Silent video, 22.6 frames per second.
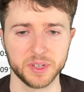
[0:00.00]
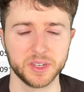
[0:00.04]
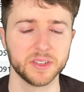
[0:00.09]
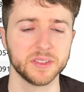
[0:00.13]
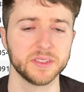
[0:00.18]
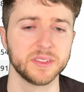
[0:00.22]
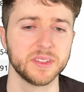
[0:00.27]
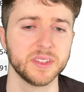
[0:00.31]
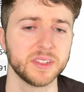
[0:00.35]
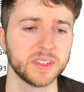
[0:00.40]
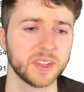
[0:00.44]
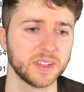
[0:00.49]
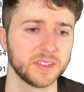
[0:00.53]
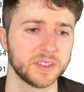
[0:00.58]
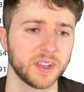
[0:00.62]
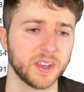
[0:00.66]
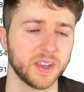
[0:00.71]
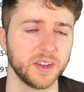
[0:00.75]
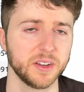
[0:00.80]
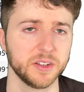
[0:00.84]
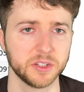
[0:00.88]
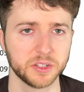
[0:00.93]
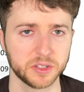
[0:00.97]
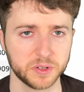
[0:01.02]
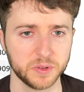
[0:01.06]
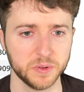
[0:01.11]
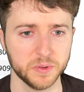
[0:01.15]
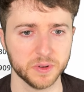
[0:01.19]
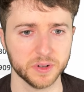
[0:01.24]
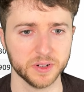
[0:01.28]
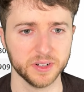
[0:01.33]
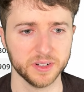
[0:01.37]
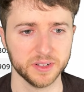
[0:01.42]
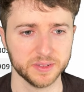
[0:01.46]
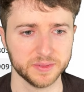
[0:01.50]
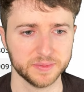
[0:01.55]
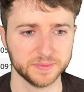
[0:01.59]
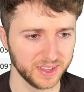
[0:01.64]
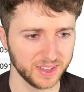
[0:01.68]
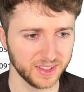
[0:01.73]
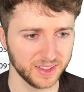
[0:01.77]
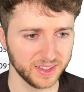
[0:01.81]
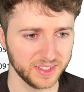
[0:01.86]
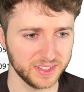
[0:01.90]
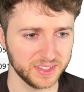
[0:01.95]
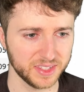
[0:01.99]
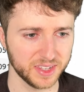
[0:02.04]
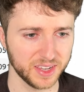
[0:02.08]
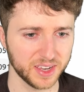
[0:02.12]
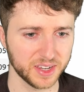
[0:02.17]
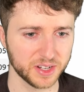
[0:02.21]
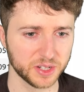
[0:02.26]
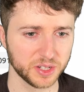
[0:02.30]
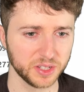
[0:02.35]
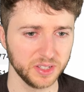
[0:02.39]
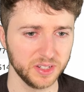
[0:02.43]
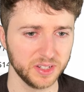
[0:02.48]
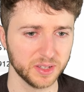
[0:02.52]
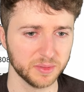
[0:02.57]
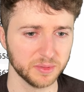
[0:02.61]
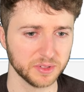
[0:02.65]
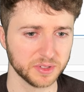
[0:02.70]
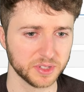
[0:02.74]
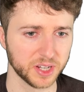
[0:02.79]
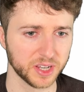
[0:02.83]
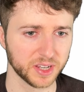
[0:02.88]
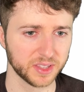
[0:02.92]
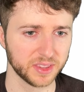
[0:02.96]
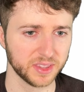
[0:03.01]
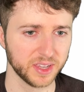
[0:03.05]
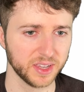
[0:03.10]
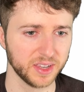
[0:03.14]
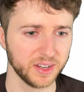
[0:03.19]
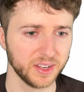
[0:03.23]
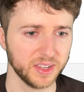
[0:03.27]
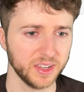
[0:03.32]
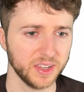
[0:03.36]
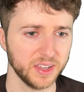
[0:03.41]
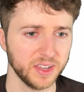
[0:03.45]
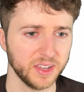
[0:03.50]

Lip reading: because this has a higher score. Let's actually double check that.